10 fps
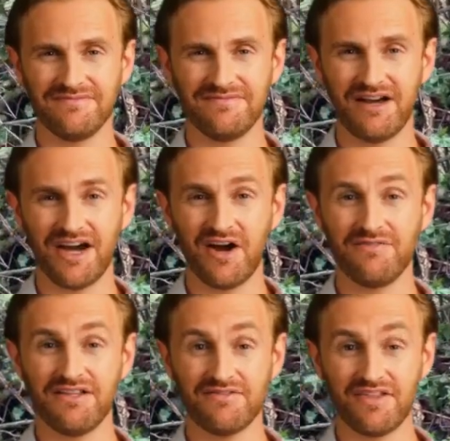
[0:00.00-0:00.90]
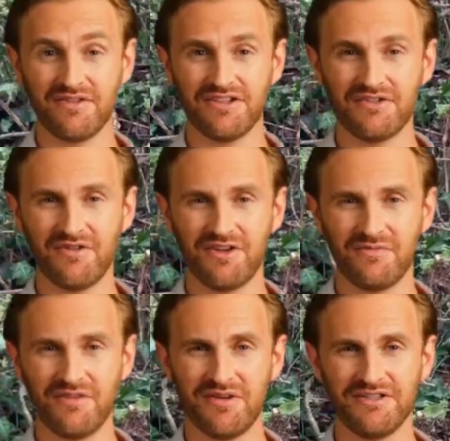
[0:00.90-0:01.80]
But ivy's vigorous
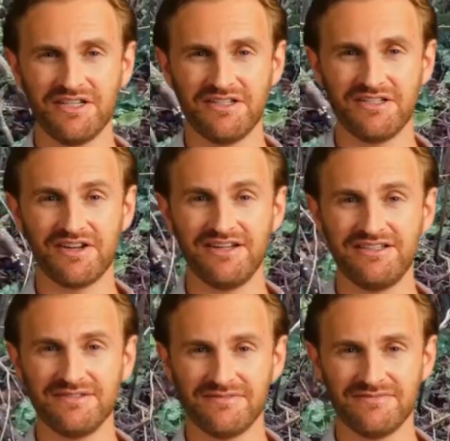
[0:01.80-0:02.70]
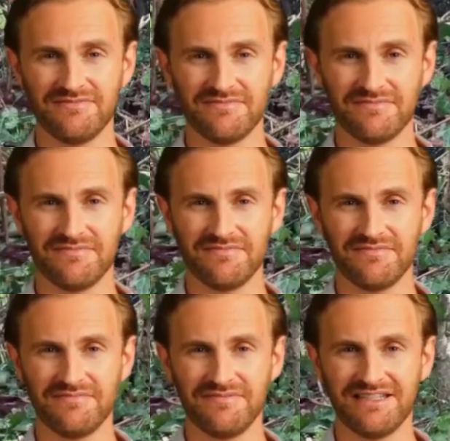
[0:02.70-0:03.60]
growth prompts concerns.
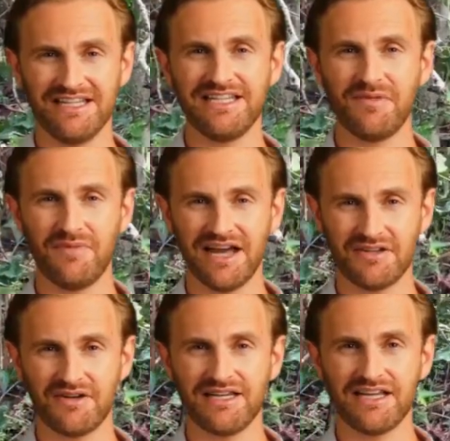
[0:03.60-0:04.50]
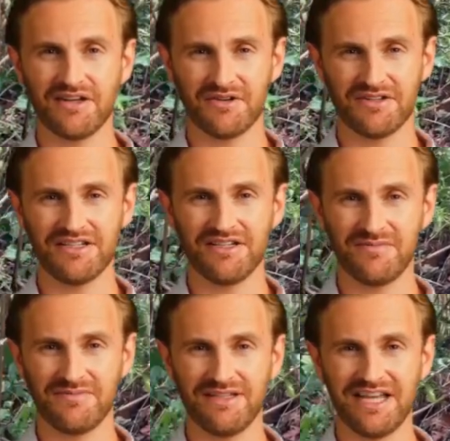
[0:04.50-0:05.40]
Its impact on the
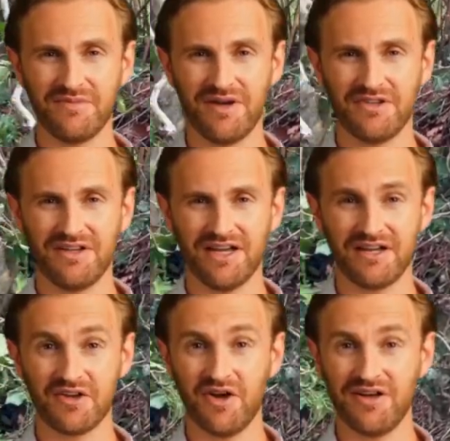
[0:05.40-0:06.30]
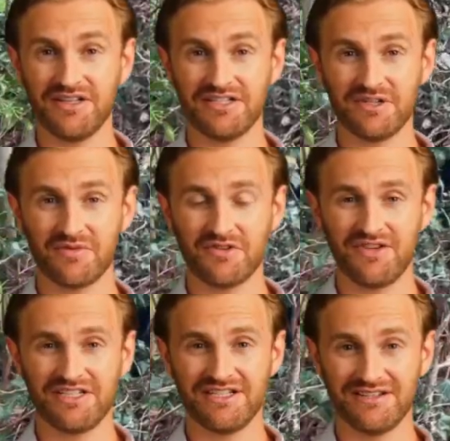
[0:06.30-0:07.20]
ecosystem, especially on carbon
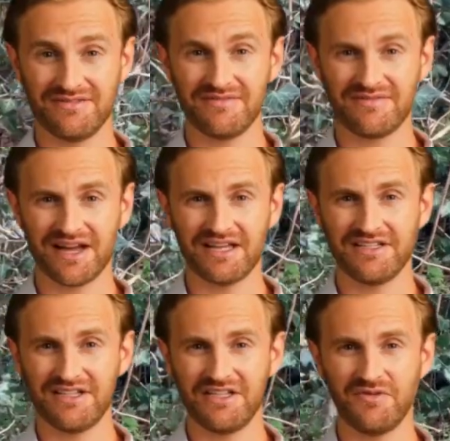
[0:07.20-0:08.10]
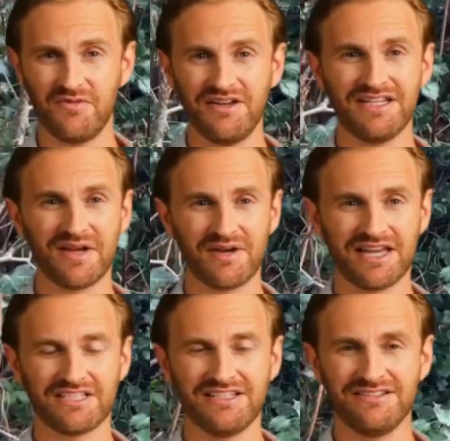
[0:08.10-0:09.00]
sequestration, beckons a deeper
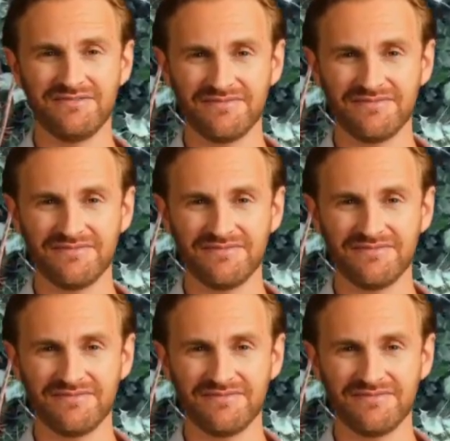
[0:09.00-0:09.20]
examination.